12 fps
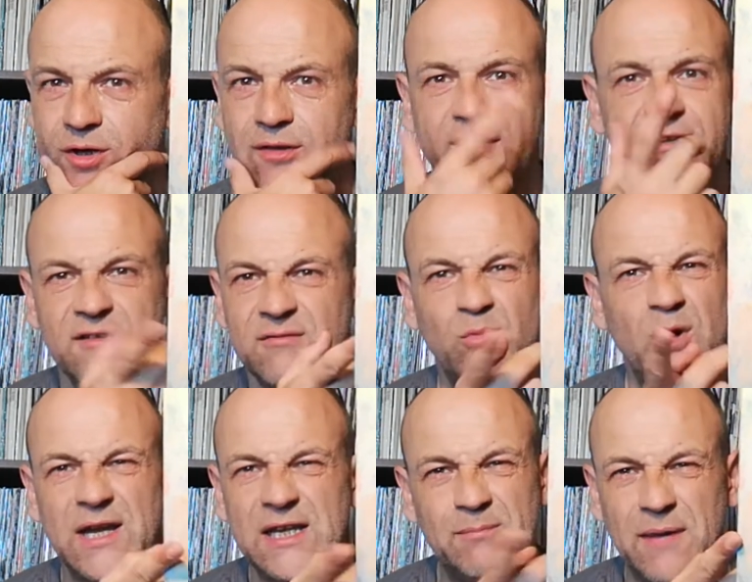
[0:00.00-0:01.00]
this is
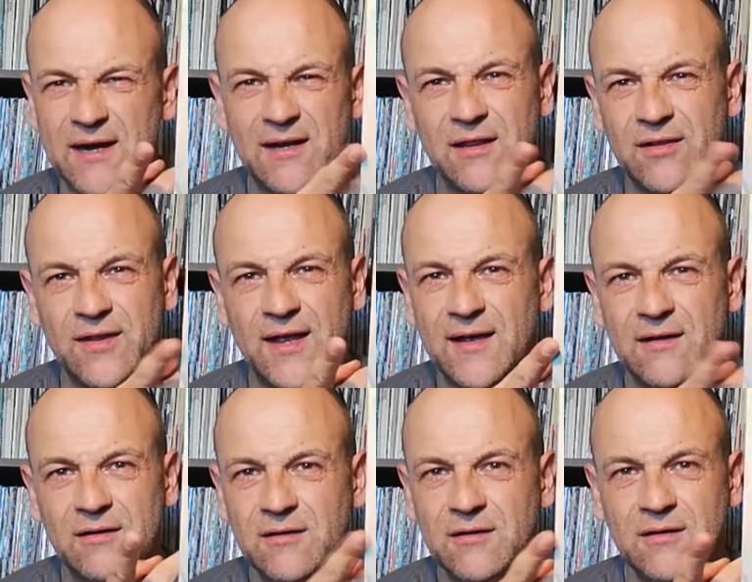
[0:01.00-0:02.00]
way better than that.
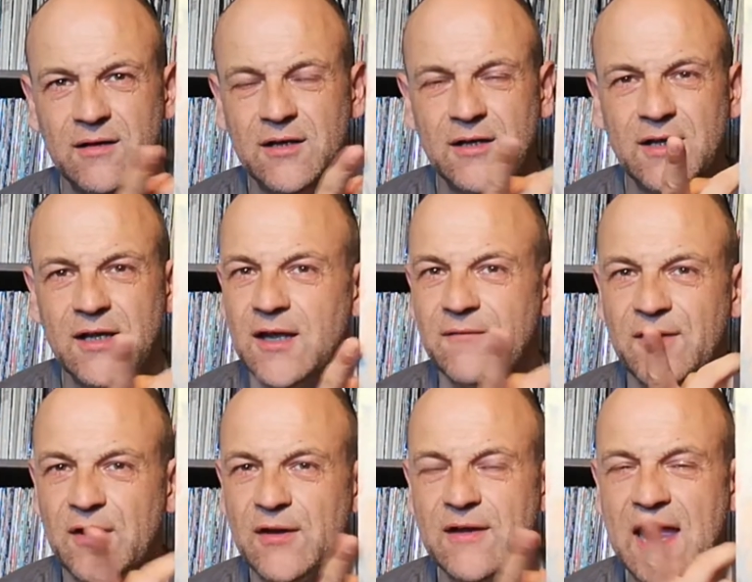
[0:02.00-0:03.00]
If
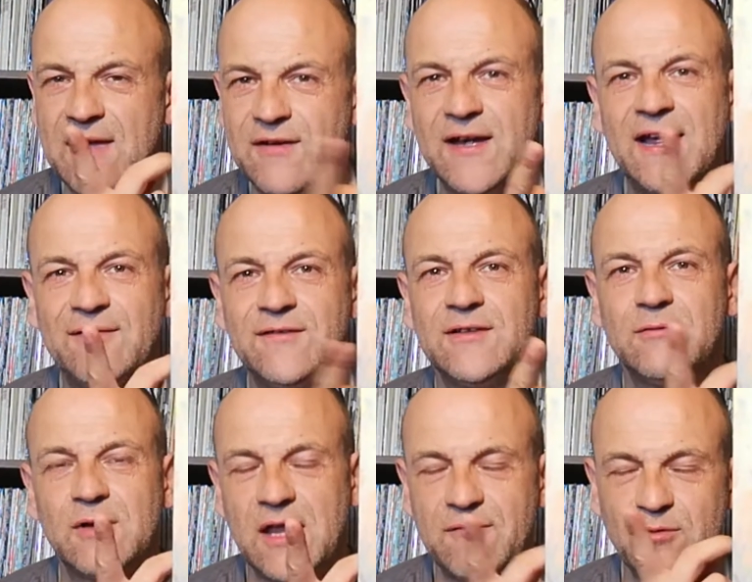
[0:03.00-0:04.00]
you ever
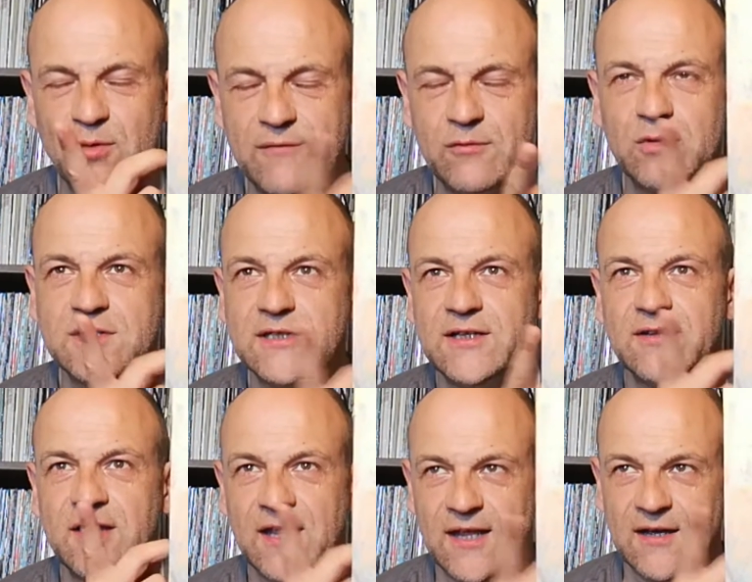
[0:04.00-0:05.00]
want to
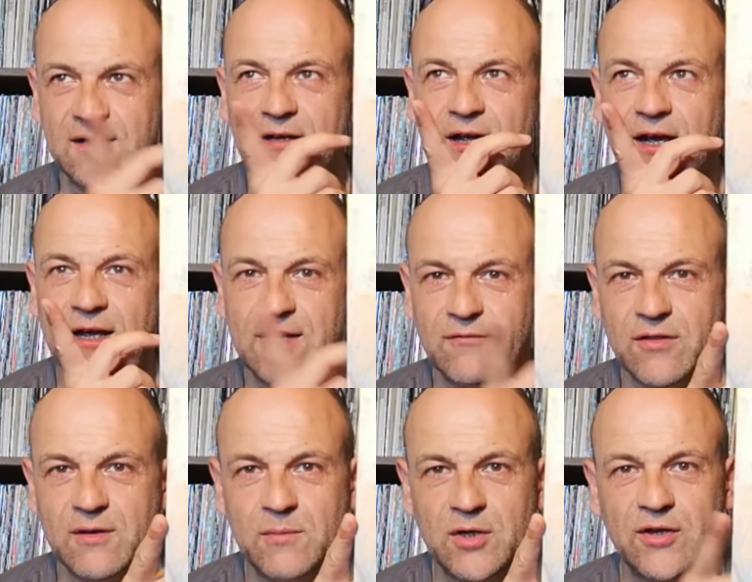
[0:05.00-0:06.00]
hear an
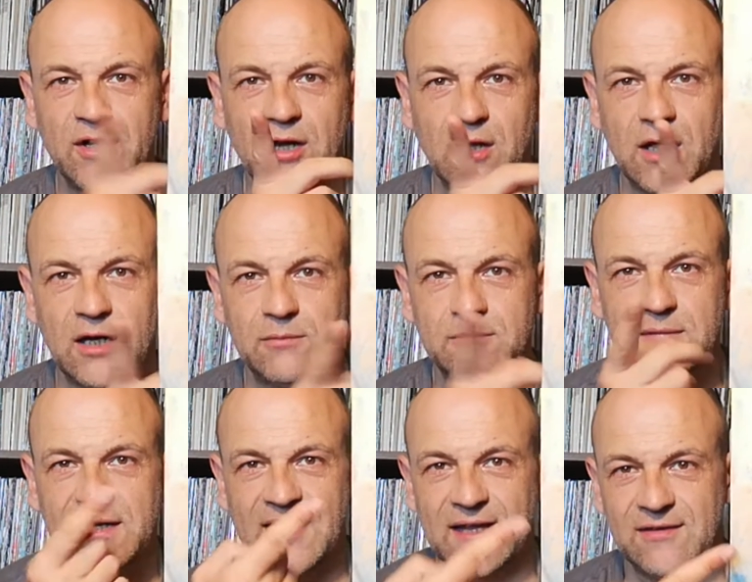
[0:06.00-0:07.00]
Everything But the Girl album,
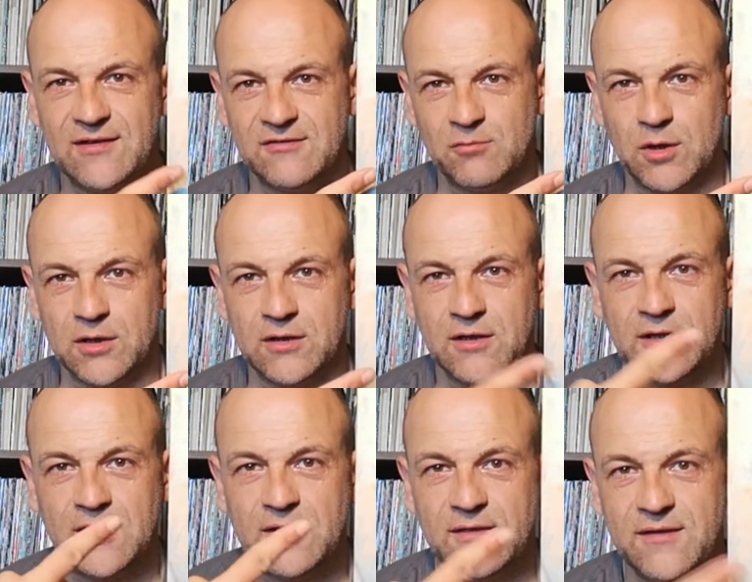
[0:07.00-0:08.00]
get this one.
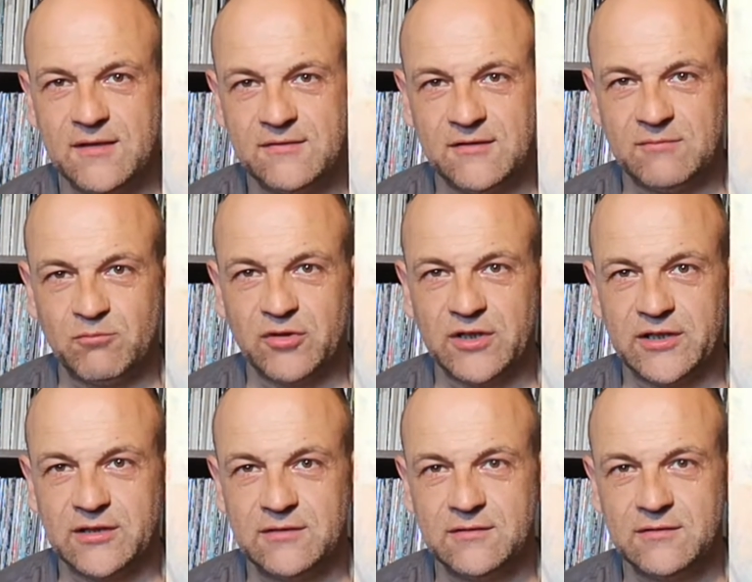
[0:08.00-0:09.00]
This is
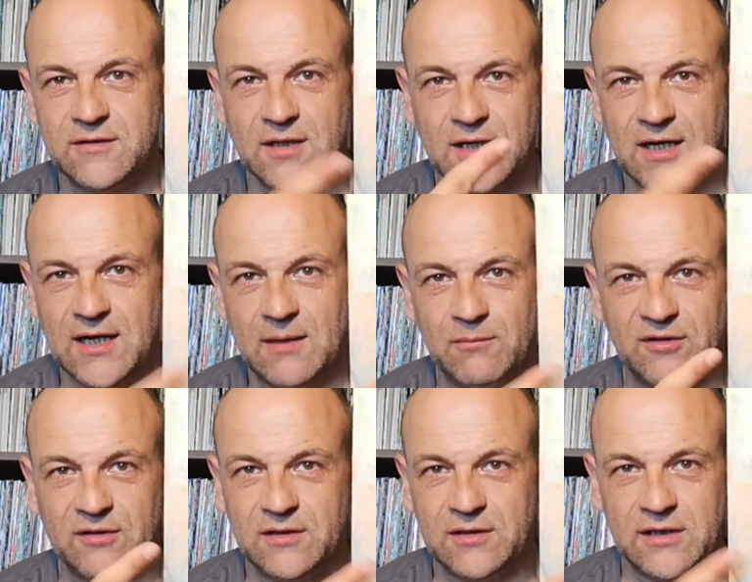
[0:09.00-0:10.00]
brilliant.
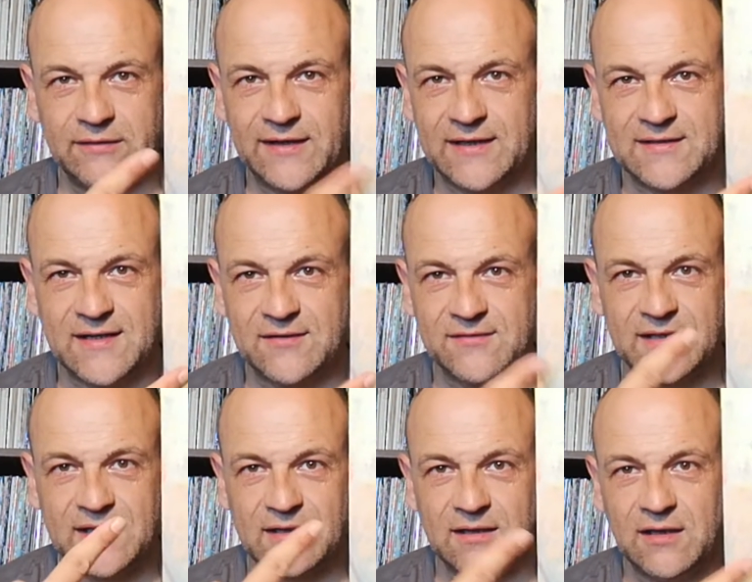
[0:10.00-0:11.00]
Absolutely
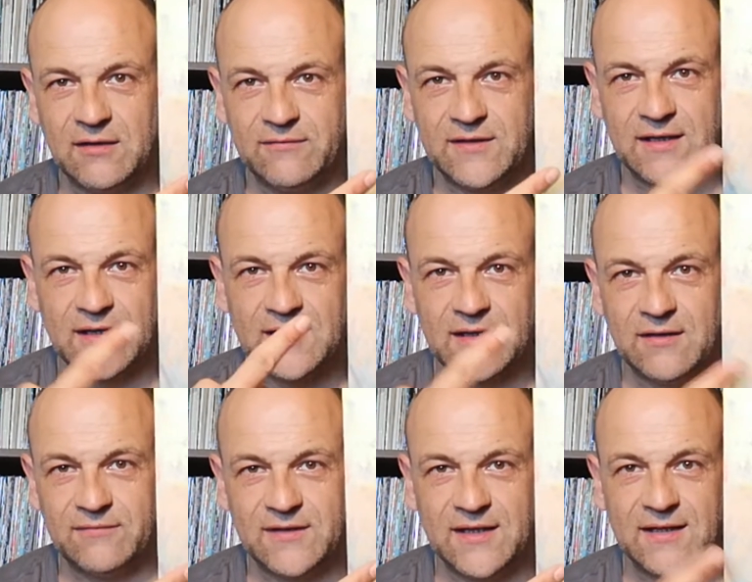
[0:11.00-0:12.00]
fantastic. Loved it,
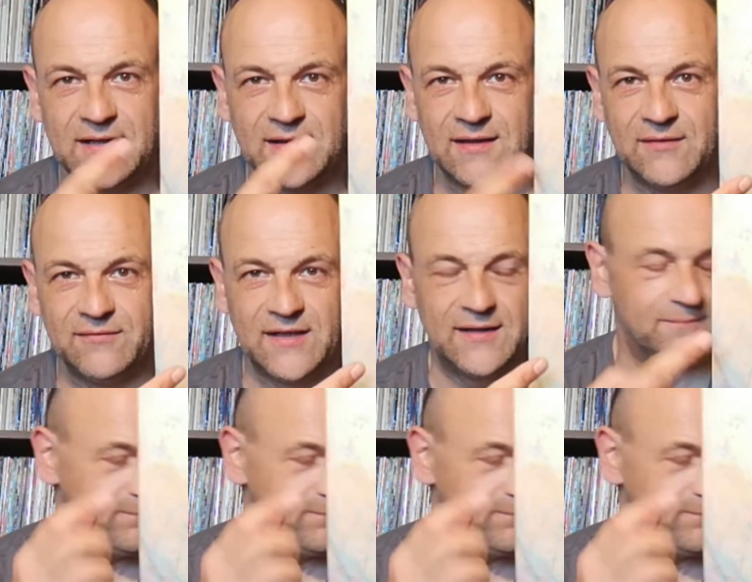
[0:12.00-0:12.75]
loved it, loved it.